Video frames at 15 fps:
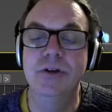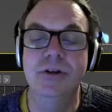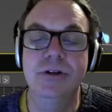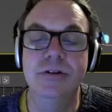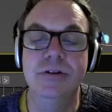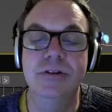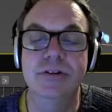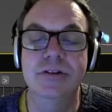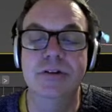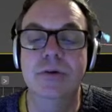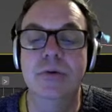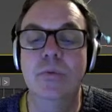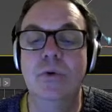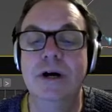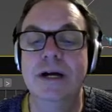can
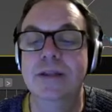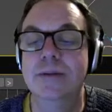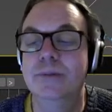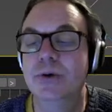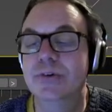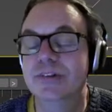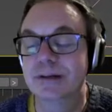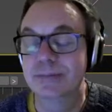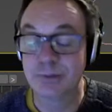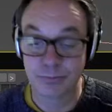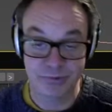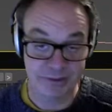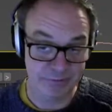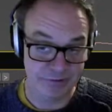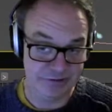wire the
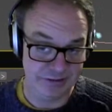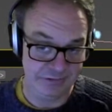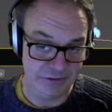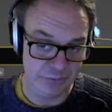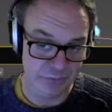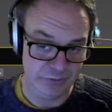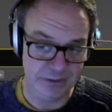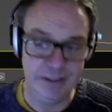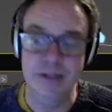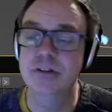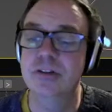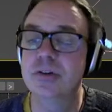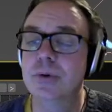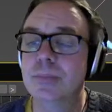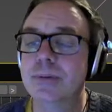multi-sub-object material
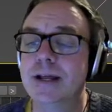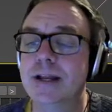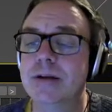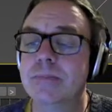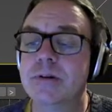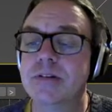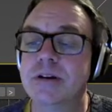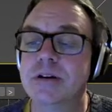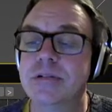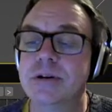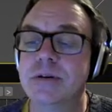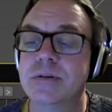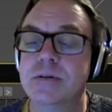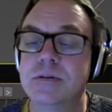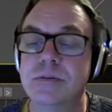into a blend
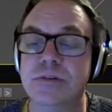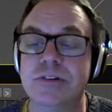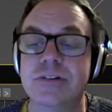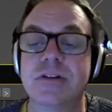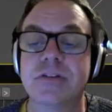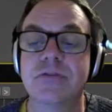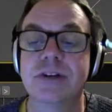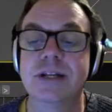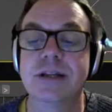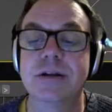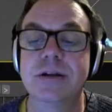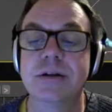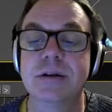material, which is convenient.